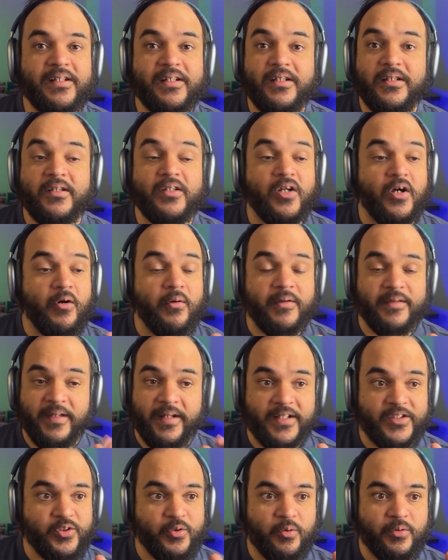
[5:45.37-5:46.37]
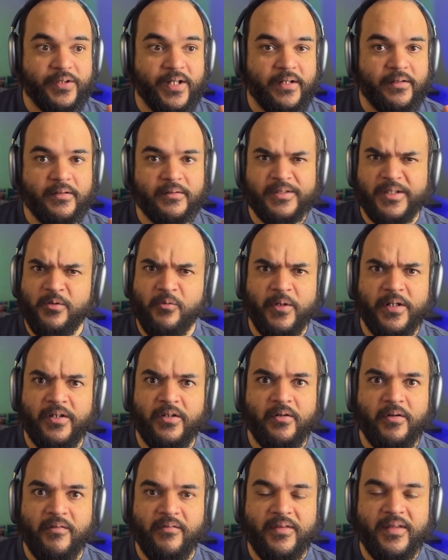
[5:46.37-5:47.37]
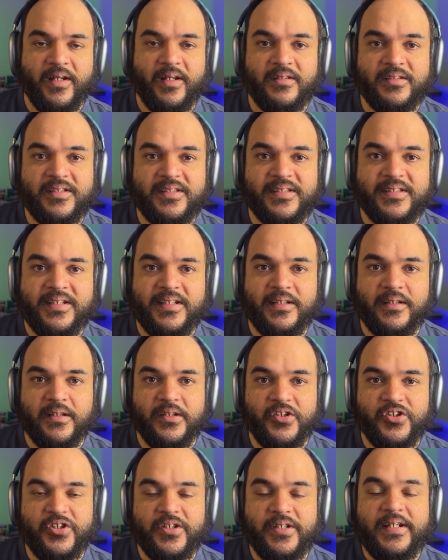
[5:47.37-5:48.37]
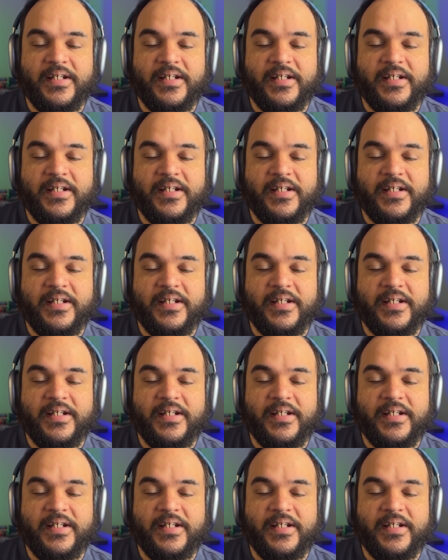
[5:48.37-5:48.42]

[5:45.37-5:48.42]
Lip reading: No. And then I scrolled down and I was like, wait, no, everything else is in English.